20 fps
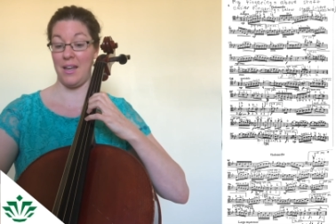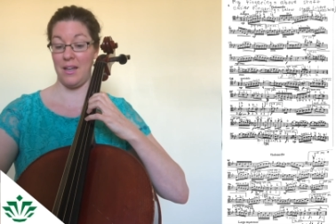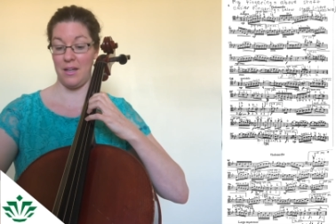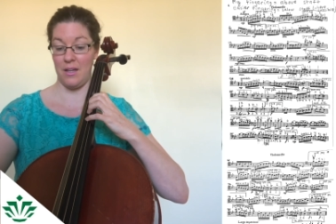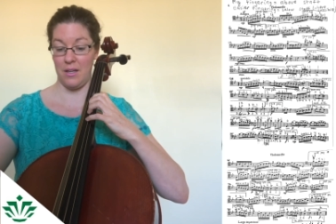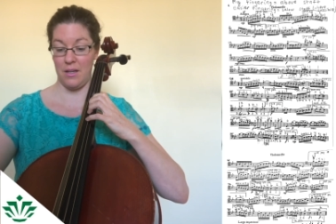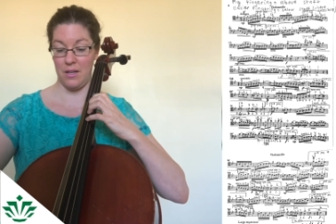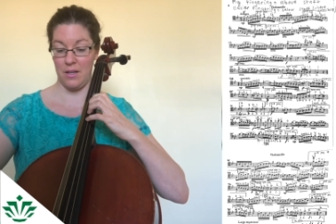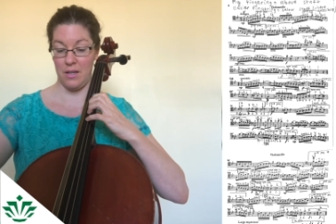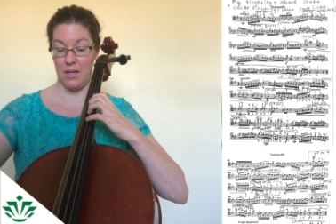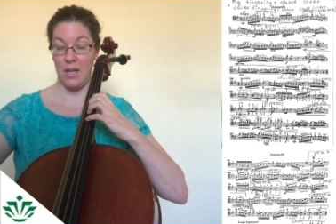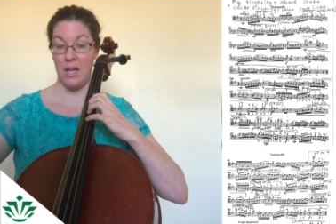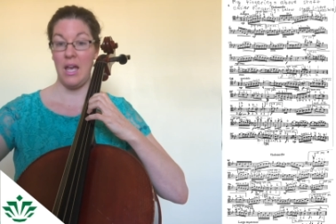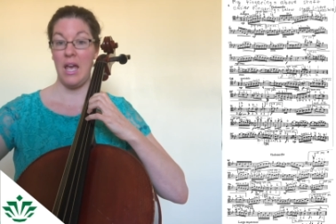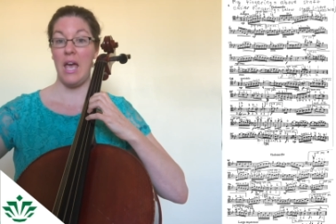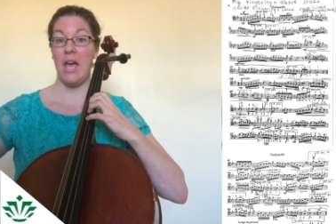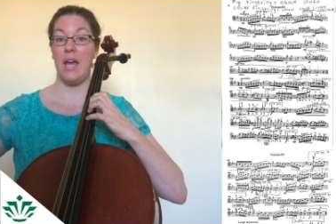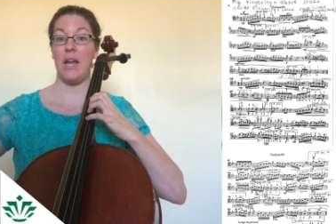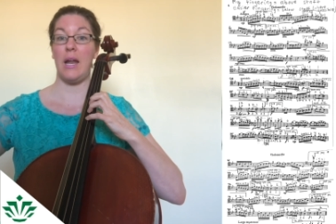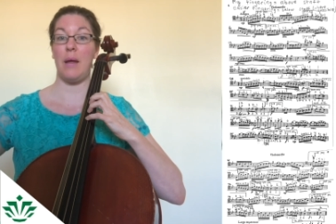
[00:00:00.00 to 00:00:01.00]

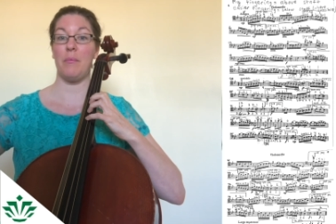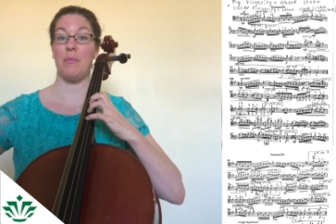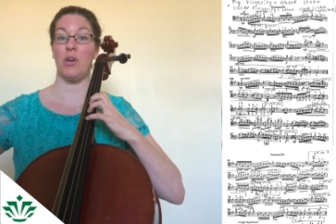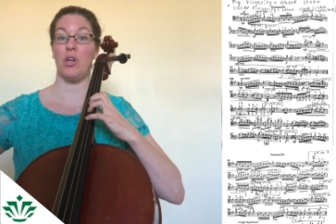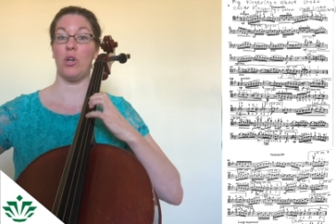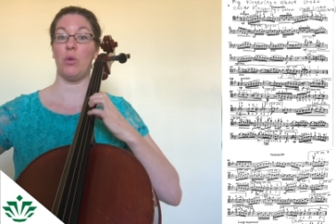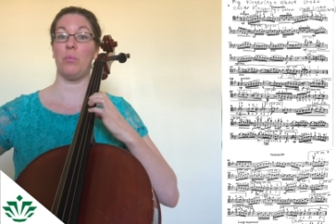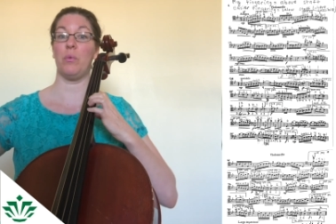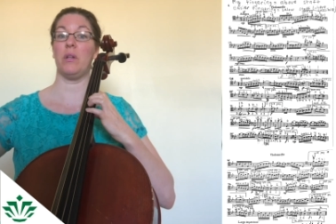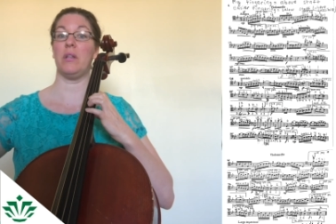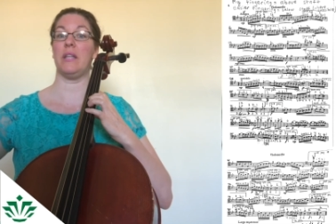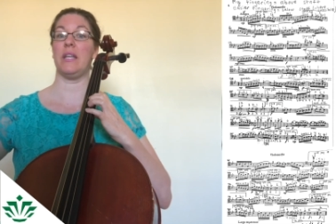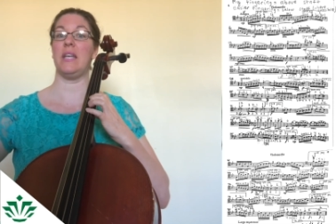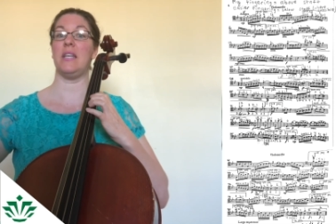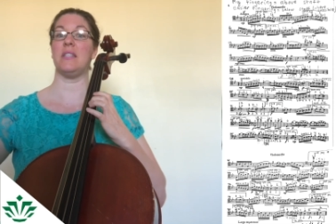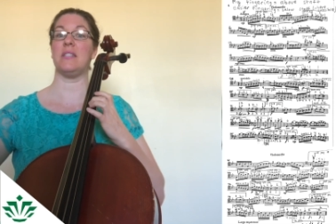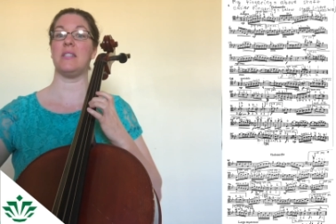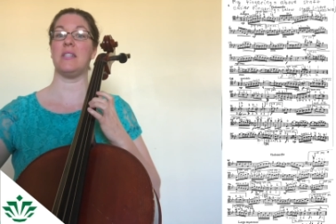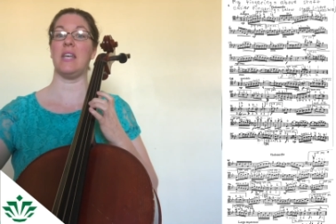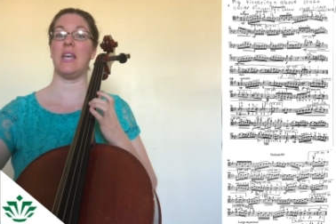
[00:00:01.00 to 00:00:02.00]
and I'm going to
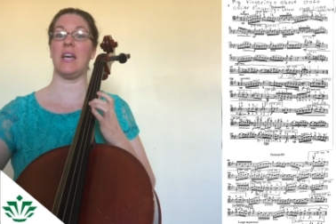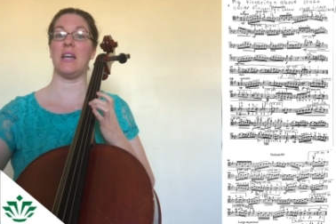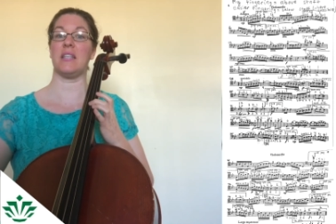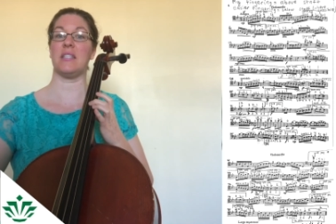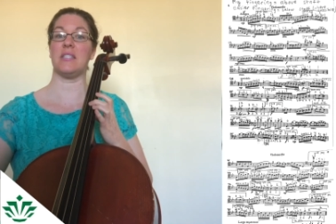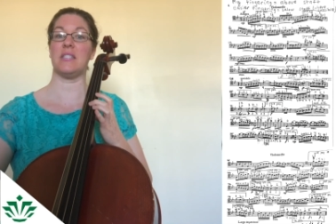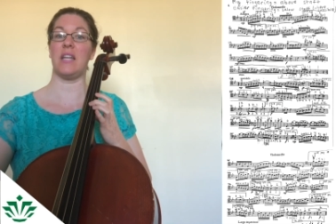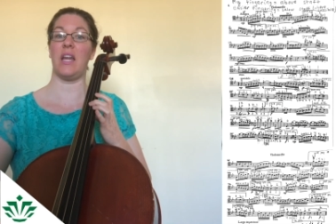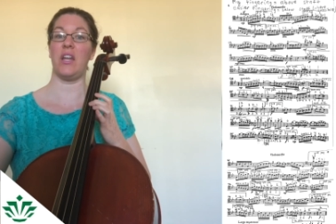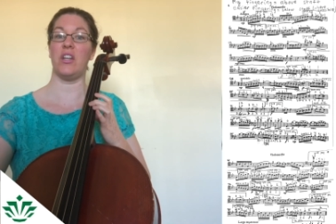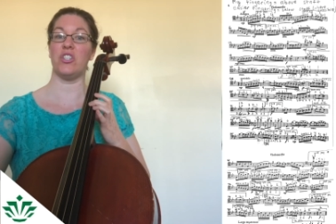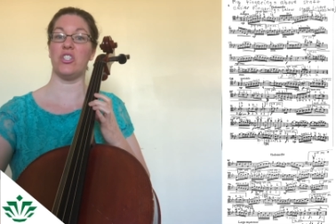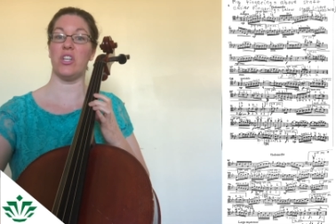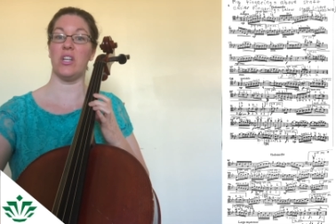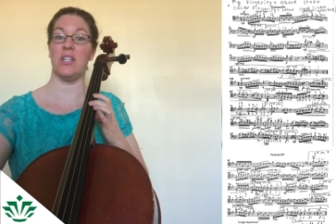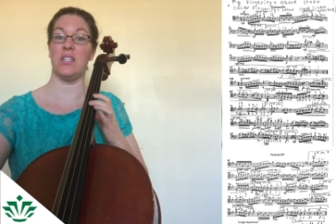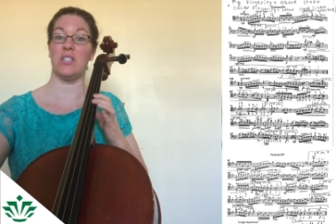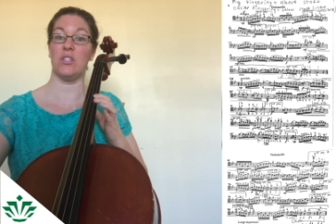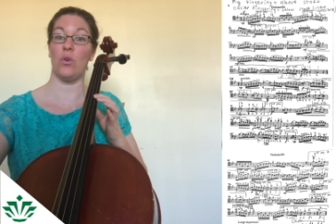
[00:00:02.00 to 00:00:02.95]
release the extension.